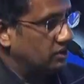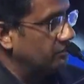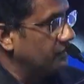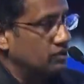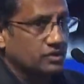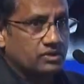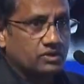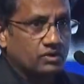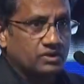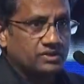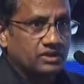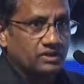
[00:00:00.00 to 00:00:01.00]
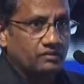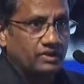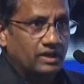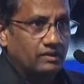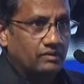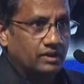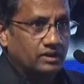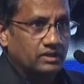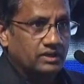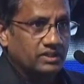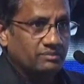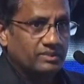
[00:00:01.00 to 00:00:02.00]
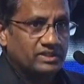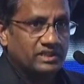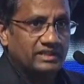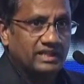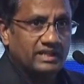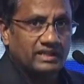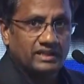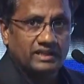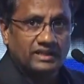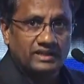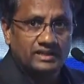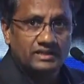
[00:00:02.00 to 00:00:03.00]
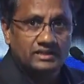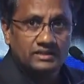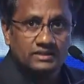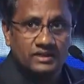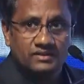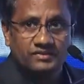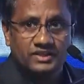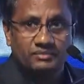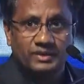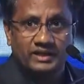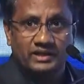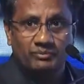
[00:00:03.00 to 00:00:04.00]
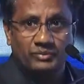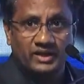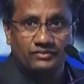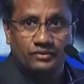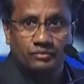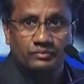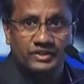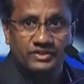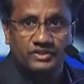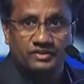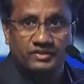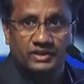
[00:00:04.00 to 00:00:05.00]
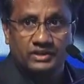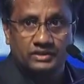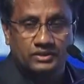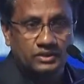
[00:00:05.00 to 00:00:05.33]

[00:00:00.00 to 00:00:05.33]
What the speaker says: because crossing the valve and especially taking a current self-expanding platform, it's difficult.